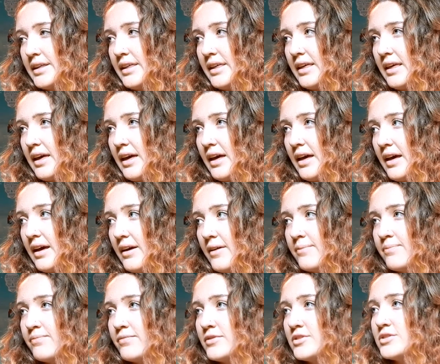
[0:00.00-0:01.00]
yeah.
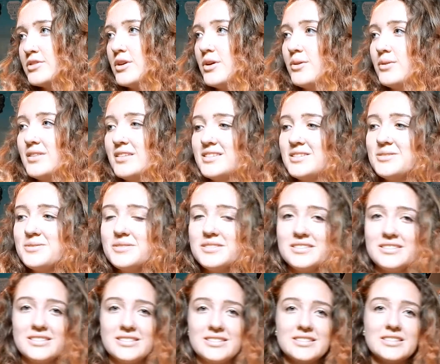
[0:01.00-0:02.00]
So this is what it
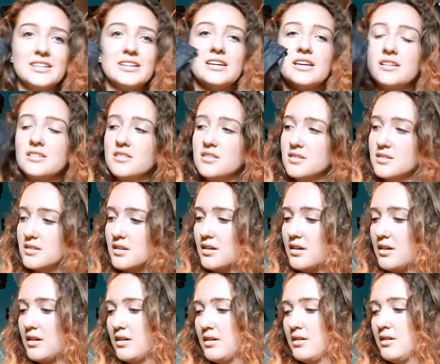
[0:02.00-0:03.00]
looks like. It's this
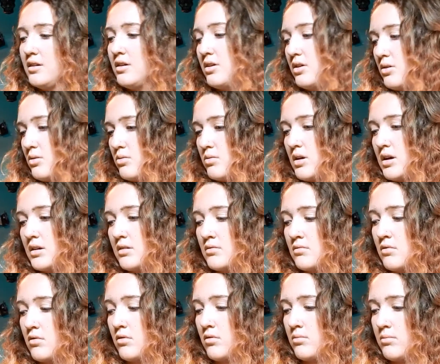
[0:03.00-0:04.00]
rock and
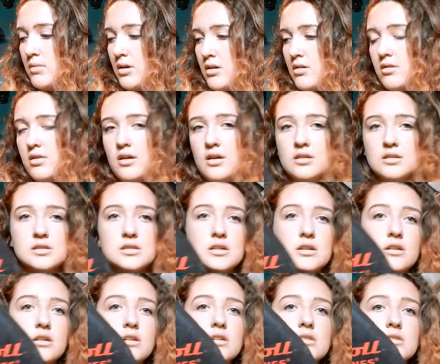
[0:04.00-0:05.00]
roll marathon
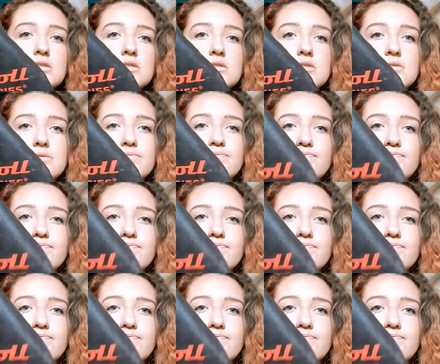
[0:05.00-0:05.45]
series